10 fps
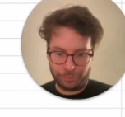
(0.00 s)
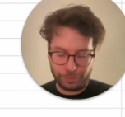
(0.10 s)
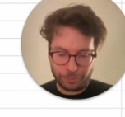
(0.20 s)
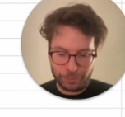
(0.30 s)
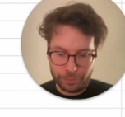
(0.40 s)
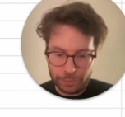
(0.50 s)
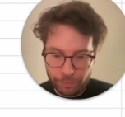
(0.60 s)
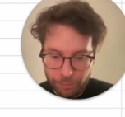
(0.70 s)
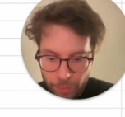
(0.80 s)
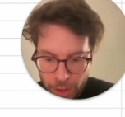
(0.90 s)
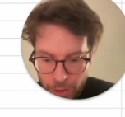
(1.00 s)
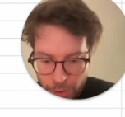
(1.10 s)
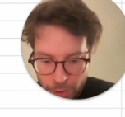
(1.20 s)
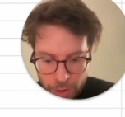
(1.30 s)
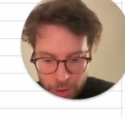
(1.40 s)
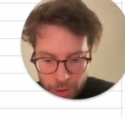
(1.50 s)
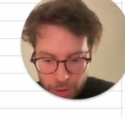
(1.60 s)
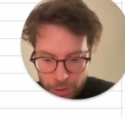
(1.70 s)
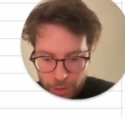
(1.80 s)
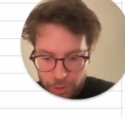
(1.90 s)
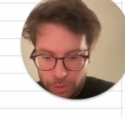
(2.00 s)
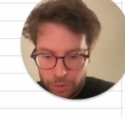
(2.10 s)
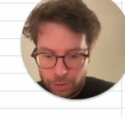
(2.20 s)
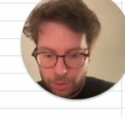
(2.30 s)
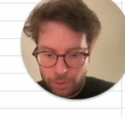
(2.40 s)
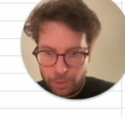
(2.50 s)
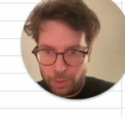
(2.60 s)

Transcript: Nothing is said.